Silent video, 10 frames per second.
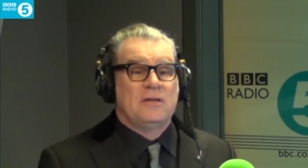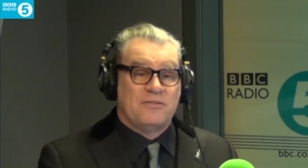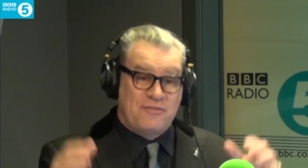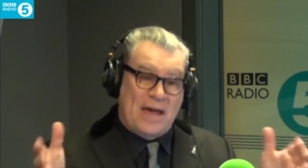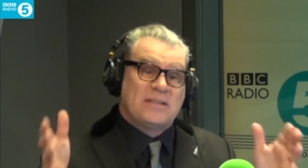
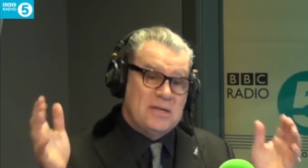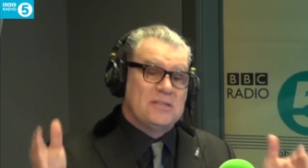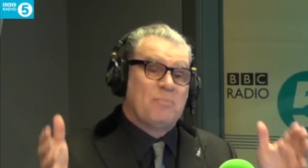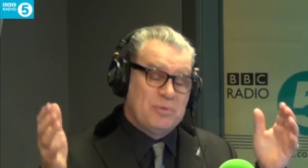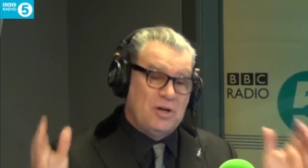the fact
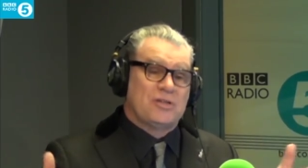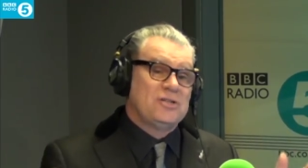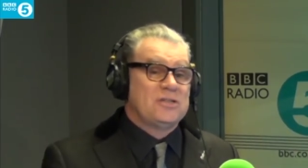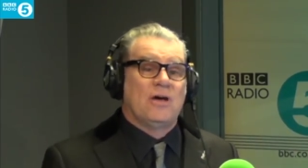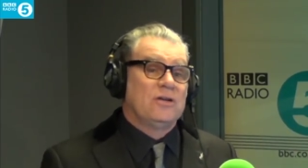is the
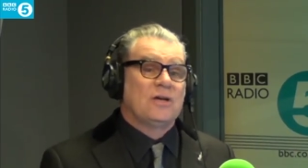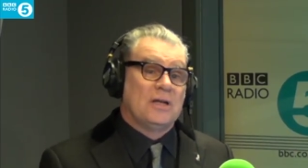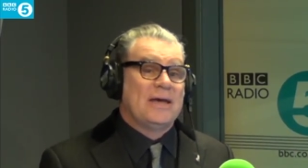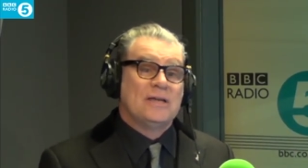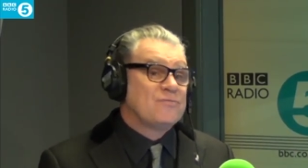production design and
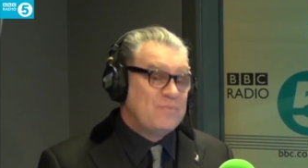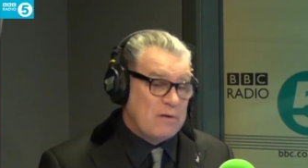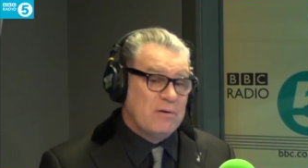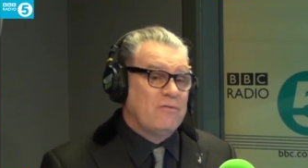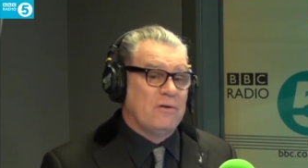Colette is
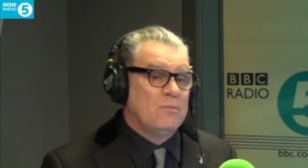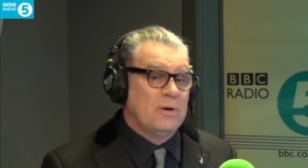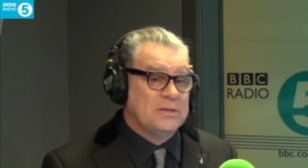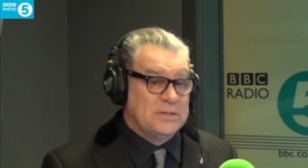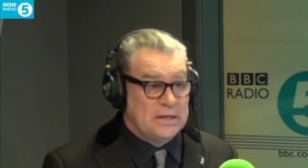very very
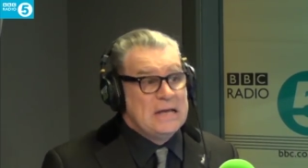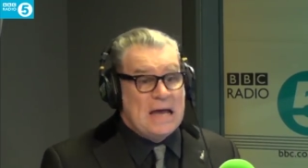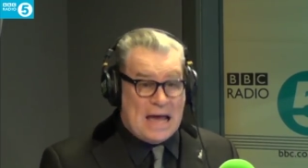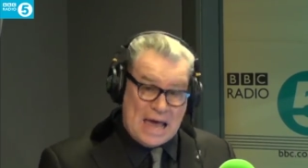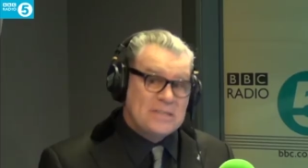well done
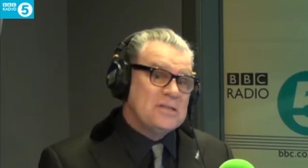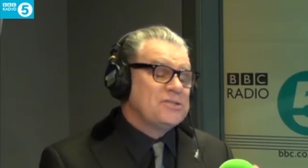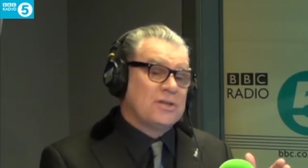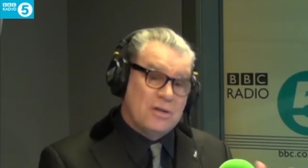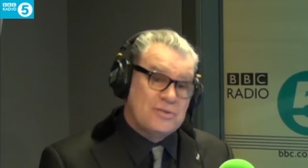as
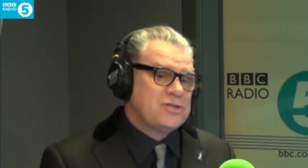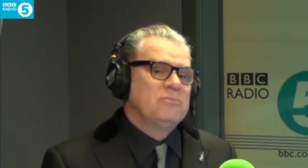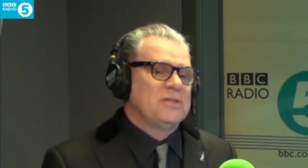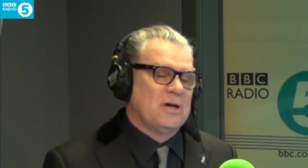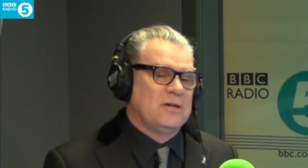is the
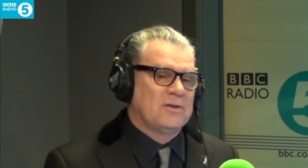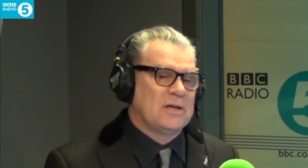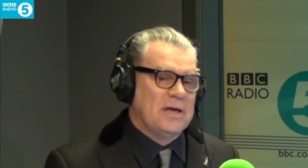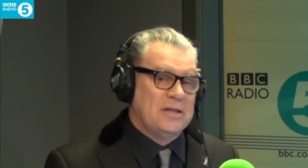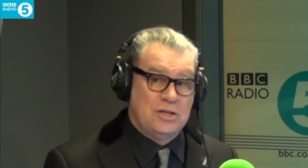costume design and
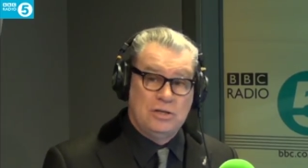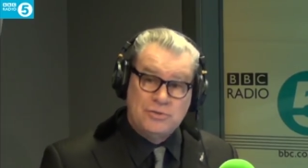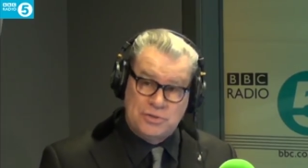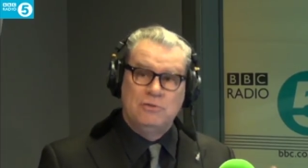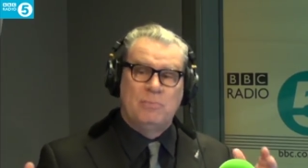Colette. that you
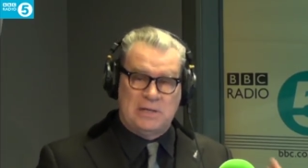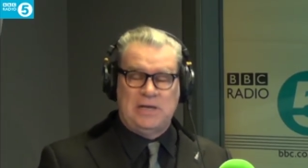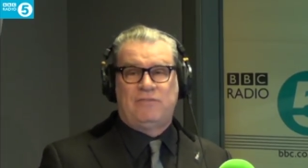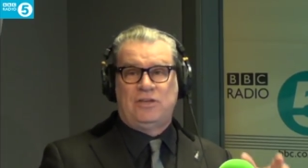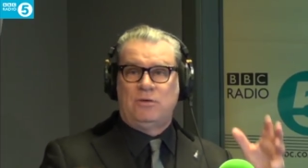do
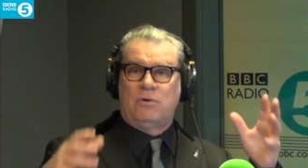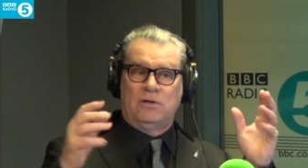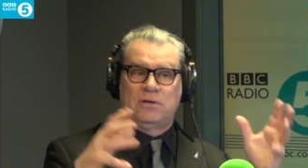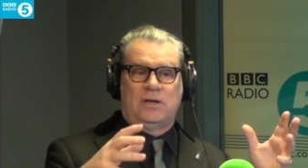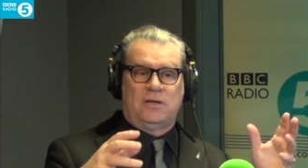believe that you are
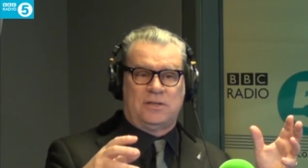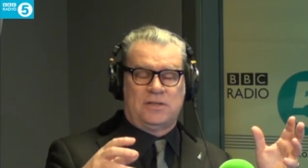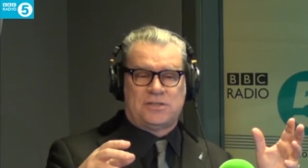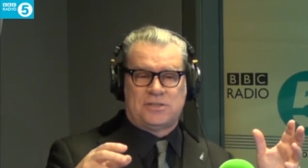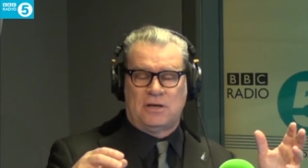looking at
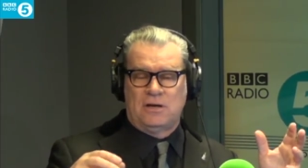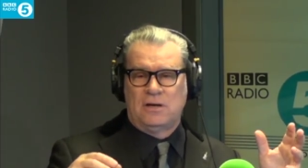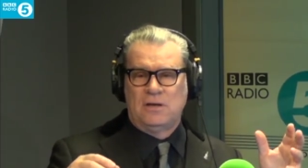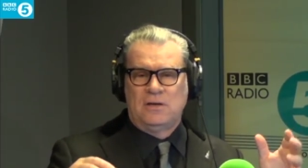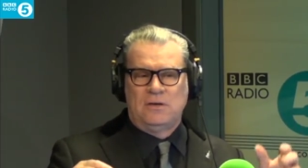this uh,
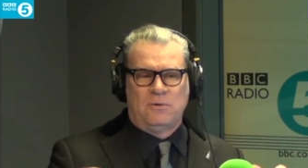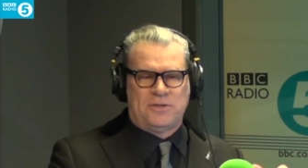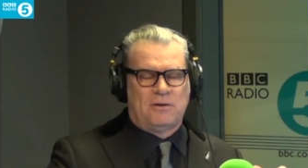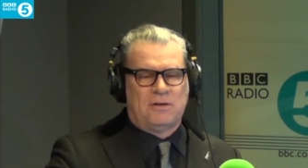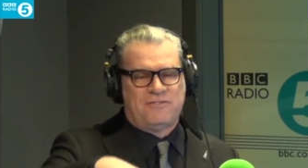what
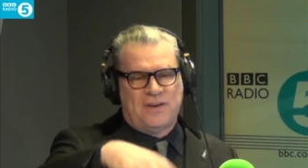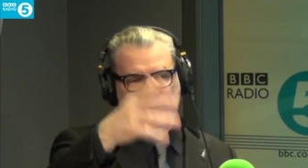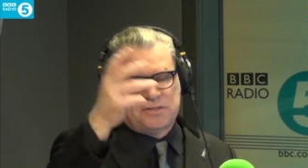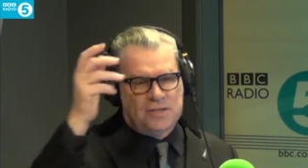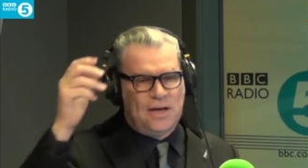they call it
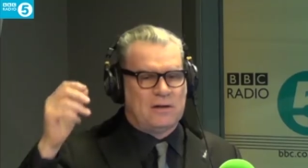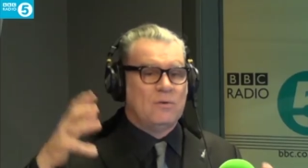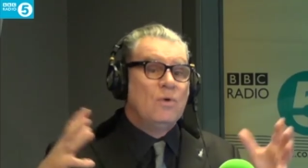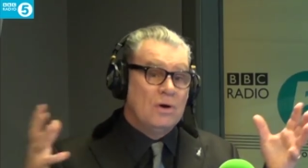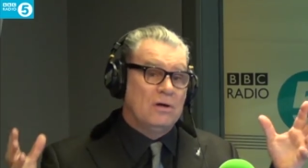fantasy
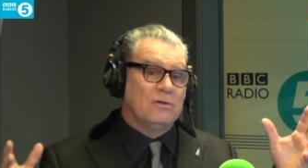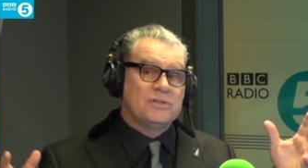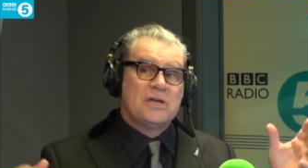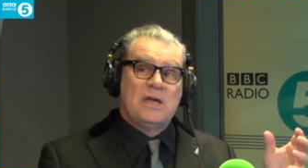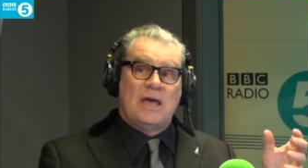
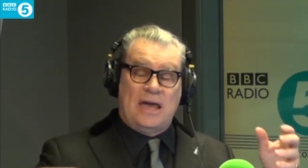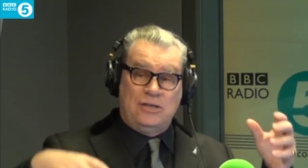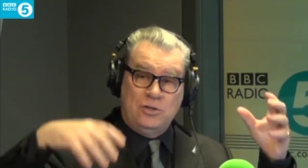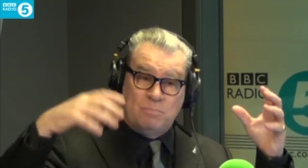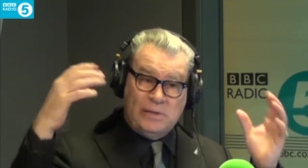world
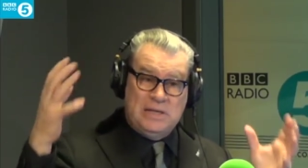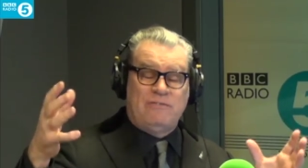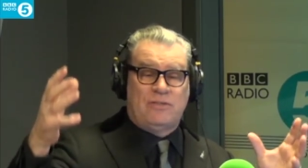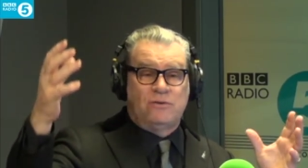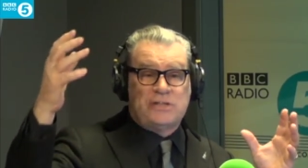and you
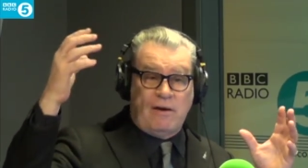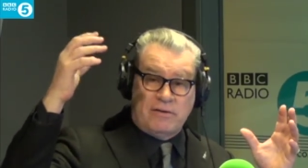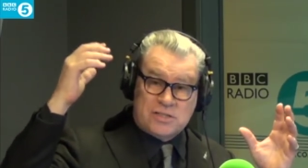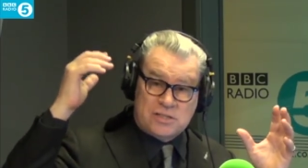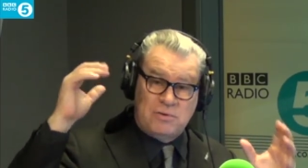believe that those
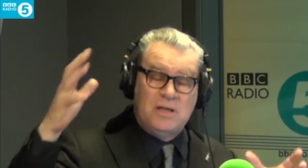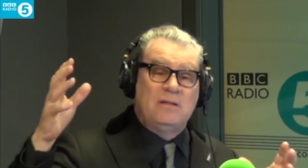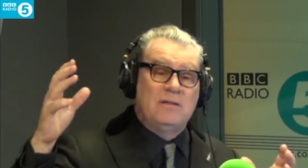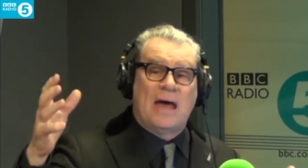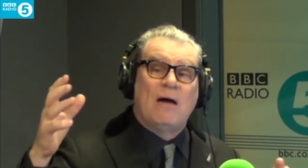characters are
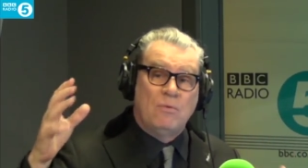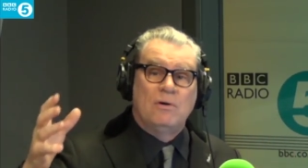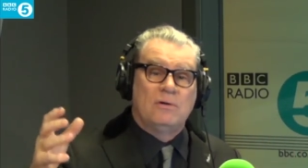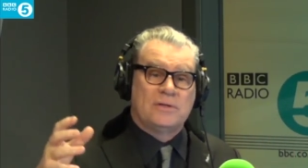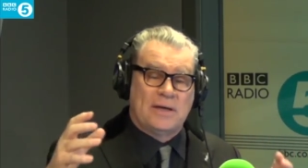in that
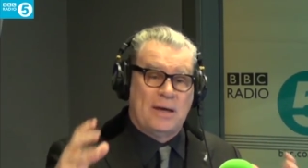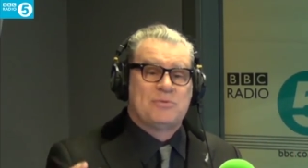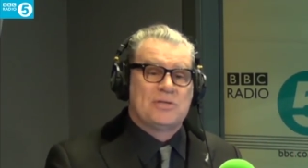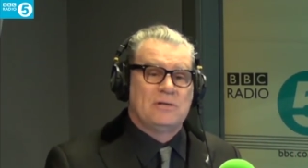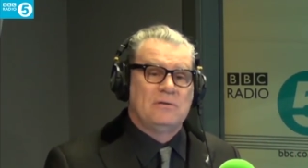world
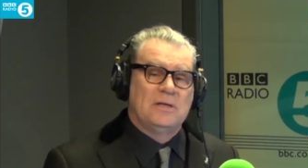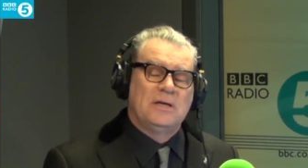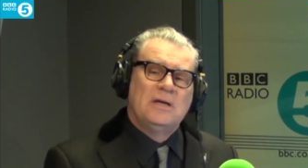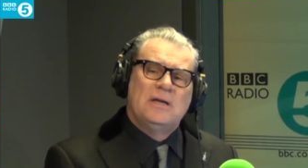absolutely